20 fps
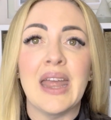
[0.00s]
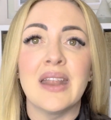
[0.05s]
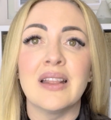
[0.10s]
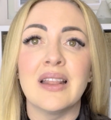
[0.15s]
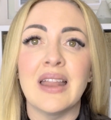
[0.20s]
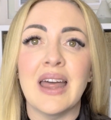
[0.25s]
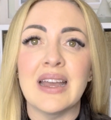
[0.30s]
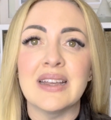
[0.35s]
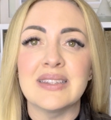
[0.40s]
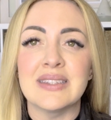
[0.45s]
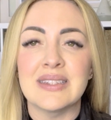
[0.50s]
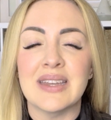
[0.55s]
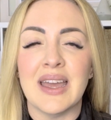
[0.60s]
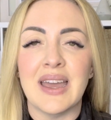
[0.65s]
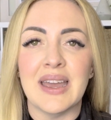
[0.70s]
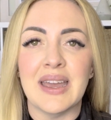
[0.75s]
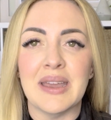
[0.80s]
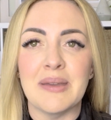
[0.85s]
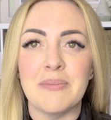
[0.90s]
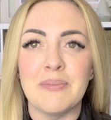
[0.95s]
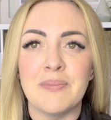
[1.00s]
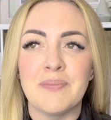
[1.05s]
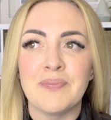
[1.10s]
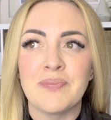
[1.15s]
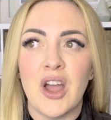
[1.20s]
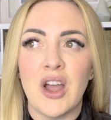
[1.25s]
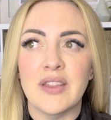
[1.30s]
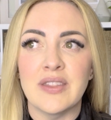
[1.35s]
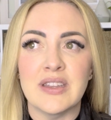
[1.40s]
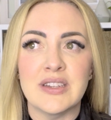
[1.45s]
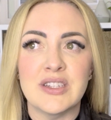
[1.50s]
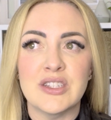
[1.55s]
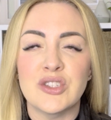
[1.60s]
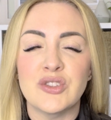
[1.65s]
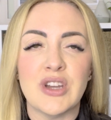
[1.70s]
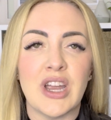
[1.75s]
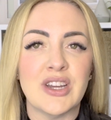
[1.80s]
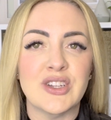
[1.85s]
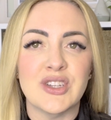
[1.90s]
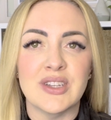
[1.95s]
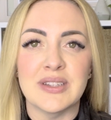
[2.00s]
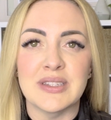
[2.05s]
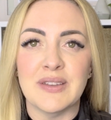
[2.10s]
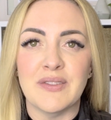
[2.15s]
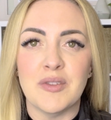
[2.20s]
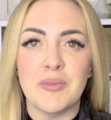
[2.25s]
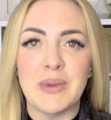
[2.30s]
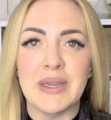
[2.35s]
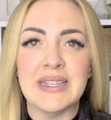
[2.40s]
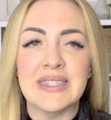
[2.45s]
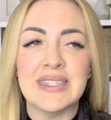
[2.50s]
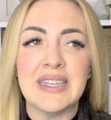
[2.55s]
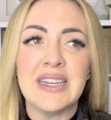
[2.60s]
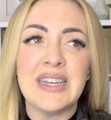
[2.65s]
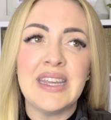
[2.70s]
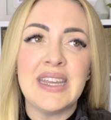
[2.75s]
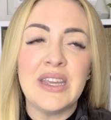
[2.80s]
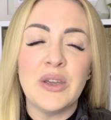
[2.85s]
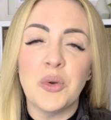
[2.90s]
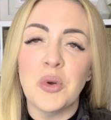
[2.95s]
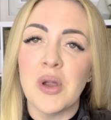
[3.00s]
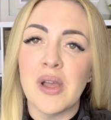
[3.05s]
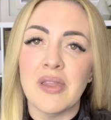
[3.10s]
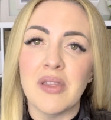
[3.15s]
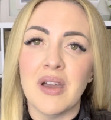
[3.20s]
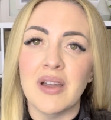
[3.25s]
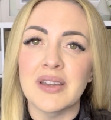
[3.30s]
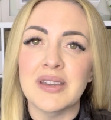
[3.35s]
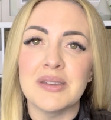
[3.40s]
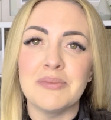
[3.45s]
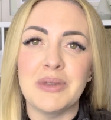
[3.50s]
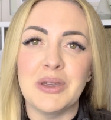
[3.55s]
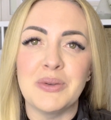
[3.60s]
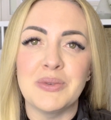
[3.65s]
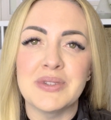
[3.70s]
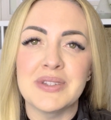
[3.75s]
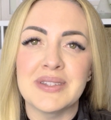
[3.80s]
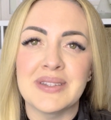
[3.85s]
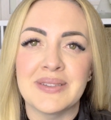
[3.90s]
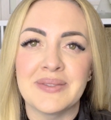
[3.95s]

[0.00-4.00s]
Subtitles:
and less time on the distractions of a big city or a long commute.